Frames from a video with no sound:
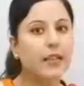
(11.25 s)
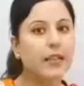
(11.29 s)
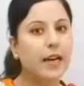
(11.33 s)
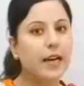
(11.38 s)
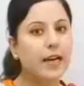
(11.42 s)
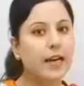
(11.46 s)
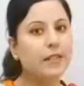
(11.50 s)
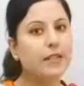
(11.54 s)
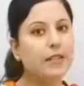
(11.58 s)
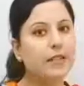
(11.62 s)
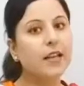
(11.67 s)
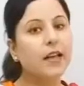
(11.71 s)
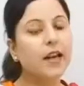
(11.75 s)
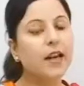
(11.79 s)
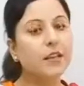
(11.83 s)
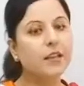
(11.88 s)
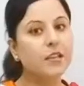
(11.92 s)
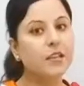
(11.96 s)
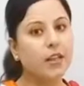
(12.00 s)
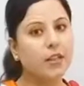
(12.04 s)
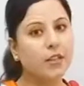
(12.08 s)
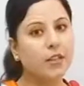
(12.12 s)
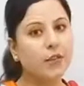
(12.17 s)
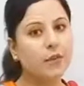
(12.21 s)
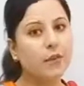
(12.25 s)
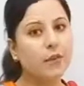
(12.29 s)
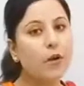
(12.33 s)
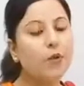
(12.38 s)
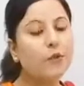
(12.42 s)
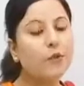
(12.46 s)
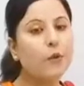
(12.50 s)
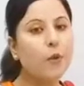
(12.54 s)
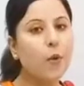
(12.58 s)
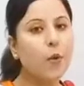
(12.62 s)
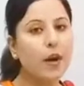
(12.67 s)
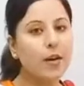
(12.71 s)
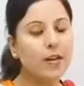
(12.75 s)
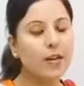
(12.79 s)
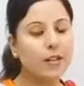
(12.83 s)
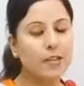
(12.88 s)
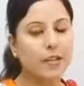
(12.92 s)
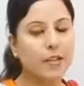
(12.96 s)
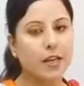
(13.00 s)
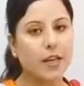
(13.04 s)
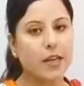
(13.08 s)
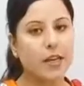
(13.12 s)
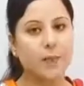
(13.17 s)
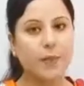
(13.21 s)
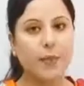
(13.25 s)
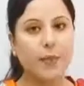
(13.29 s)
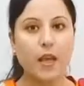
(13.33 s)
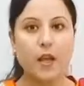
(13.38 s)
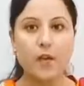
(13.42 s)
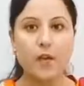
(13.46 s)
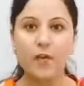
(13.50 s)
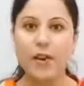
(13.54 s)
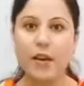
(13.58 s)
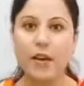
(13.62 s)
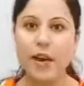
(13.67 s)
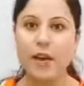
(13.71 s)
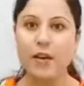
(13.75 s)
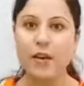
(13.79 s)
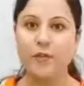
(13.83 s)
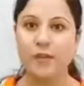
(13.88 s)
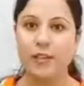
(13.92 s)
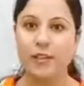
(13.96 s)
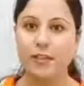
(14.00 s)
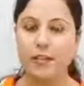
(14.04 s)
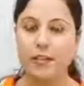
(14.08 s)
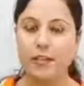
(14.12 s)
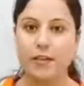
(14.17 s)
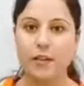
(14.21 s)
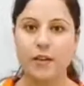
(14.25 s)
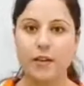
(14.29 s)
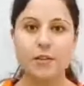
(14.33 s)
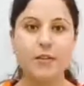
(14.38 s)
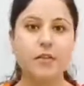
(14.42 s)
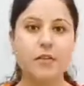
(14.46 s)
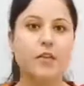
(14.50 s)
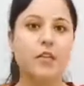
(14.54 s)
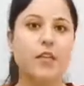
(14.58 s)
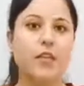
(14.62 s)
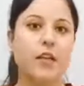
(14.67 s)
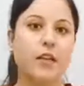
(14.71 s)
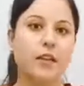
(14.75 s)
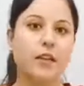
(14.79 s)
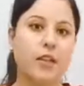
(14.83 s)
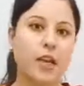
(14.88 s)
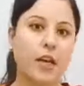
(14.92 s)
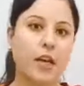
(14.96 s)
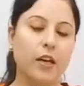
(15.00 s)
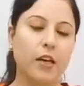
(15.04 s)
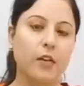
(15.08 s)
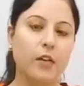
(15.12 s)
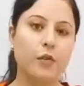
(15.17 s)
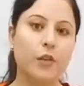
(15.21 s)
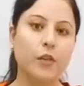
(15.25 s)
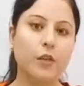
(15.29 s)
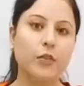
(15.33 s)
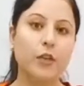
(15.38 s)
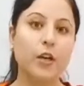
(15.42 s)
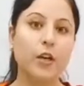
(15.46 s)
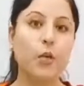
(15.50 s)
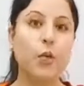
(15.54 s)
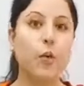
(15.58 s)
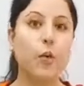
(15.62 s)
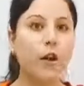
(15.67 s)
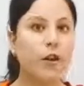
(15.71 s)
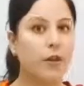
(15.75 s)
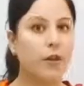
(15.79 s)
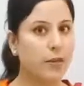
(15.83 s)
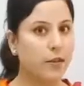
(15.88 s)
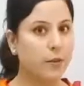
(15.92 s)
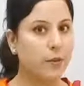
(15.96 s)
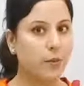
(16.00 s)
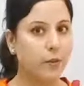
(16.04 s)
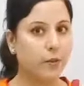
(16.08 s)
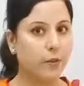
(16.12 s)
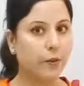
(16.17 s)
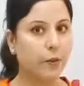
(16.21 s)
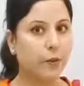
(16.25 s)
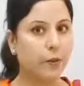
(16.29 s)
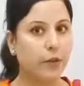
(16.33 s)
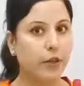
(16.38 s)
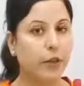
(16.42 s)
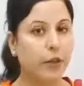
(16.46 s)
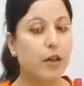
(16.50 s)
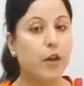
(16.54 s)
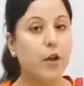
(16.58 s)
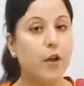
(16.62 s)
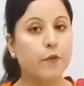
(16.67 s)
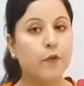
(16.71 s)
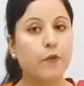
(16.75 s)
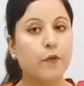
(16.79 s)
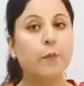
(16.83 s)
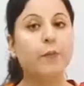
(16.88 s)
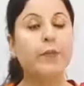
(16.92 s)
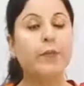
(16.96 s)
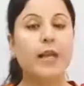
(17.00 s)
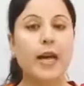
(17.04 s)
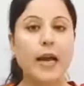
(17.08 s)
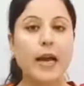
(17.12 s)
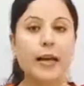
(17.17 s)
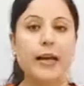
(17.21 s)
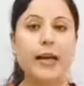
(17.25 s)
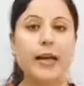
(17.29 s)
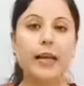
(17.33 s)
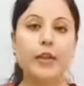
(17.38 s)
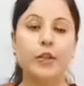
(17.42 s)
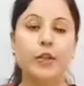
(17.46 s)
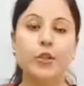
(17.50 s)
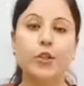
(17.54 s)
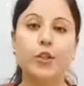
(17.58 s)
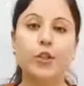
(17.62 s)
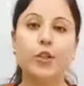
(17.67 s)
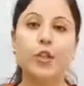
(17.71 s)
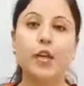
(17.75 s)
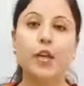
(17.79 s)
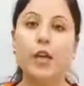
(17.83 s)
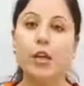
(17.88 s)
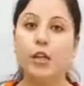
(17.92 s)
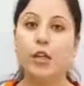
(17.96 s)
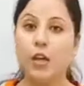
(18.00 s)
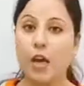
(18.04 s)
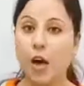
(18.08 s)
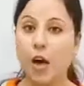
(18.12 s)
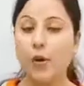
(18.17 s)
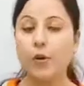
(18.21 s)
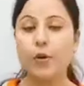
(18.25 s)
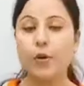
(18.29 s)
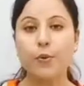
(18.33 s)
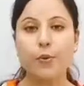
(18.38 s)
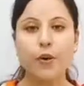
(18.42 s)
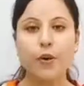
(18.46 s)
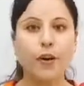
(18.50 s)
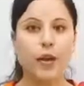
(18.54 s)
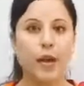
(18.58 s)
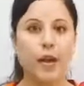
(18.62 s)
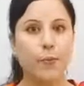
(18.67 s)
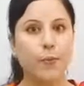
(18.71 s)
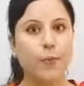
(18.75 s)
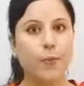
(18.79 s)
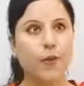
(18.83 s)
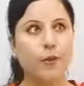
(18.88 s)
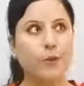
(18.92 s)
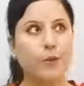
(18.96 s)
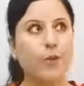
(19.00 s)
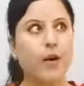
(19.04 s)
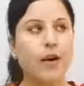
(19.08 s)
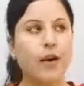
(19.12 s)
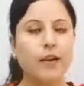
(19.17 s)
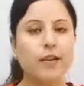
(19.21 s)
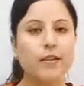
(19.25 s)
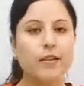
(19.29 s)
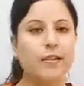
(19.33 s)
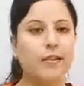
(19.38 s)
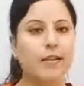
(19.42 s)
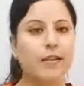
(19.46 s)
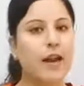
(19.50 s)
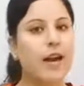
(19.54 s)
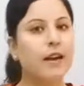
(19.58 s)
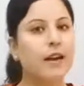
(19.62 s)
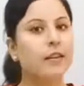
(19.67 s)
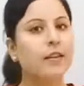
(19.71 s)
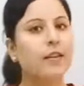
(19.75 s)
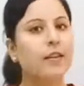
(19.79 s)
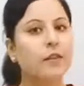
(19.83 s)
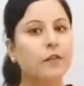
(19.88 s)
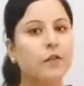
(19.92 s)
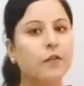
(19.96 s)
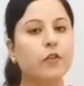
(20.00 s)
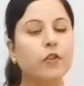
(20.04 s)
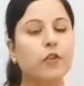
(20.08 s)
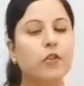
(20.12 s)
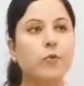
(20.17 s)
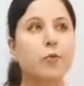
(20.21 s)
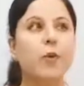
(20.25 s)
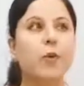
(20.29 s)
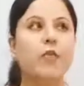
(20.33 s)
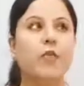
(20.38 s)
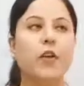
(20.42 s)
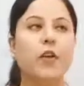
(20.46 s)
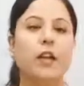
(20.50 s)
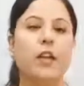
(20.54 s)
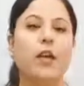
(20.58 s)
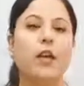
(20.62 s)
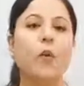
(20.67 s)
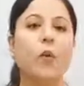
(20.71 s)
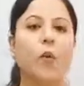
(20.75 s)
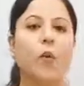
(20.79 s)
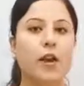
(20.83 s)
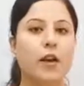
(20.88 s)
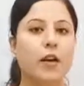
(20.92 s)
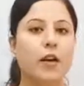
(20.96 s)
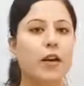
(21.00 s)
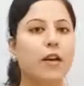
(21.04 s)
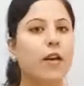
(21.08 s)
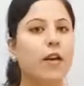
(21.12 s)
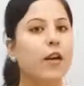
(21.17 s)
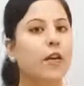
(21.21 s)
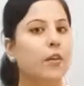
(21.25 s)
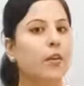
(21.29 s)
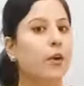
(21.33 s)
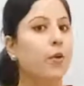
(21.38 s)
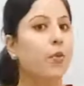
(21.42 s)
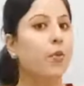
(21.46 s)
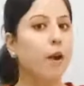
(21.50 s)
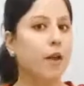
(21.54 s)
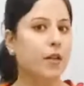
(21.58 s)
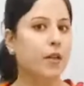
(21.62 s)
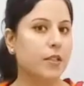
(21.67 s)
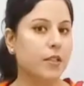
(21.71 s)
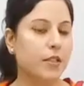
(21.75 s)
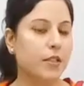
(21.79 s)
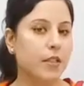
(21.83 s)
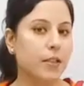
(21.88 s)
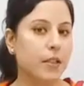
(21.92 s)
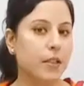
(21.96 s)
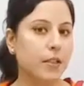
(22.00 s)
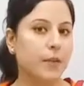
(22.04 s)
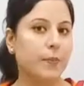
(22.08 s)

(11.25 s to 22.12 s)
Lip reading: That is the adjective of quantity. We have discussed the adjective of the quality before. From that lecture, now you are able to understand the difference between the quality and the quantity.